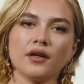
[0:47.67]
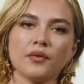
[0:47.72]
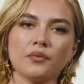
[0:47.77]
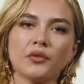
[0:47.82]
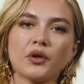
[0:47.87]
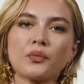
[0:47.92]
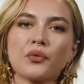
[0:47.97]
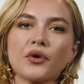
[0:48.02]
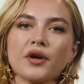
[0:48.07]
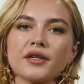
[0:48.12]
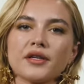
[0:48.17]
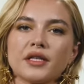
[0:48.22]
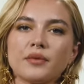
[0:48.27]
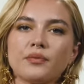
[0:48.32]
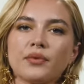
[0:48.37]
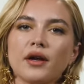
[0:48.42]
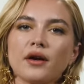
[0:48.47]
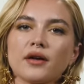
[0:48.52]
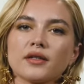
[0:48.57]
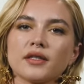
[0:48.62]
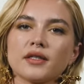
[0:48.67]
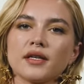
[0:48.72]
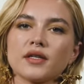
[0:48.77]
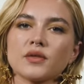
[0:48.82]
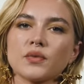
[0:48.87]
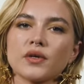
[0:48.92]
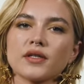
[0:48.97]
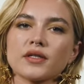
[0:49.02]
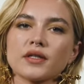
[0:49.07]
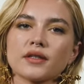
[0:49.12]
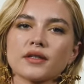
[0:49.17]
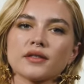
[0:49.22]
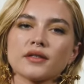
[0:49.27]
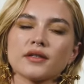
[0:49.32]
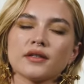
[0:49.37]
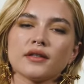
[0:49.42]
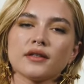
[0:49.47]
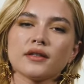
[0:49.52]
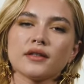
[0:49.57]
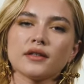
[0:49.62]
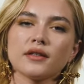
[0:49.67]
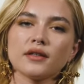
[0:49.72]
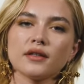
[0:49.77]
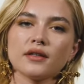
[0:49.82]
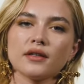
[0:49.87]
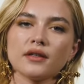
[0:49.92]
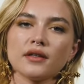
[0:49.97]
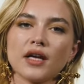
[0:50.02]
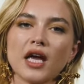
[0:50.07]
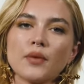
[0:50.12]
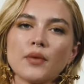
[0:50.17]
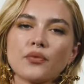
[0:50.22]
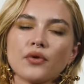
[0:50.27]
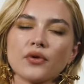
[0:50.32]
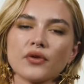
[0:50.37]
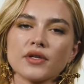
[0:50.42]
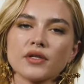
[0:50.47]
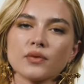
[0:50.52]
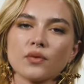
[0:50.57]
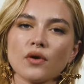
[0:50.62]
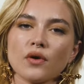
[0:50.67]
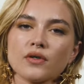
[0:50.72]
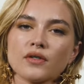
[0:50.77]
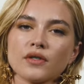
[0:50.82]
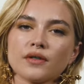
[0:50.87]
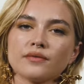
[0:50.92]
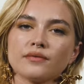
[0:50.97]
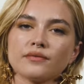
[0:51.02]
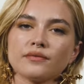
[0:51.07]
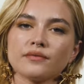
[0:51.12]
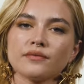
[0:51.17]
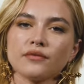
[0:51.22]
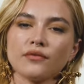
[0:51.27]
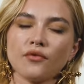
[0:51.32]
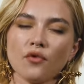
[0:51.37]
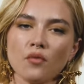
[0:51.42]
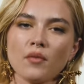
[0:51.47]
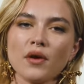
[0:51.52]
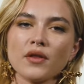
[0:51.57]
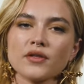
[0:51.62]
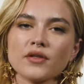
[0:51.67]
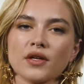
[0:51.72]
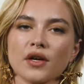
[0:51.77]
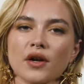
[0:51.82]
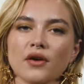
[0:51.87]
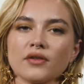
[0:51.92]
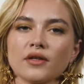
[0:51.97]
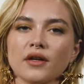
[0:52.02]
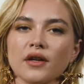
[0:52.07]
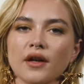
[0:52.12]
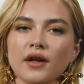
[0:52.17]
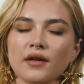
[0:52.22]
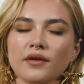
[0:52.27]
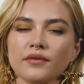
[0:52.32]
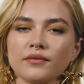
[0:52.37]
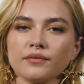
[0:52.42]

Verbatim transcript: McBrearty plucked at his whiskers. April this was, four months ago today.